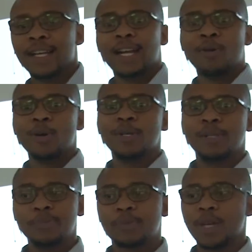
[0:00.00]

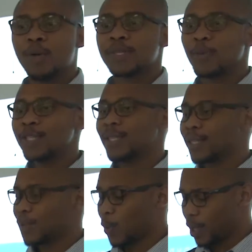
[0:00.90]
our sponsors
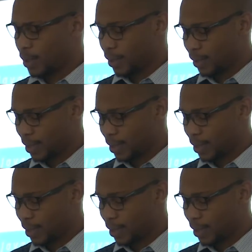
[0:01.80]
as well.